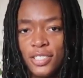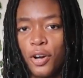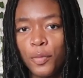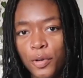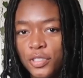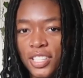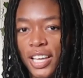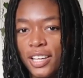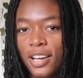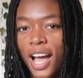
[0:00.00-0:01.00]
almost
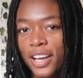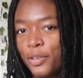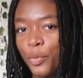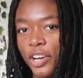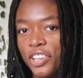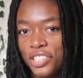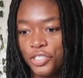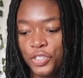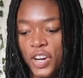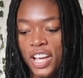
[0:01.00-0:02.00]
like I could wear it as a
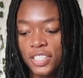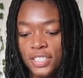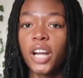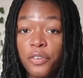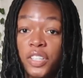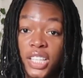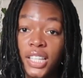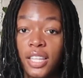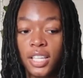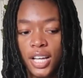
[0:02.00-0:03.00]
dress. But I really like the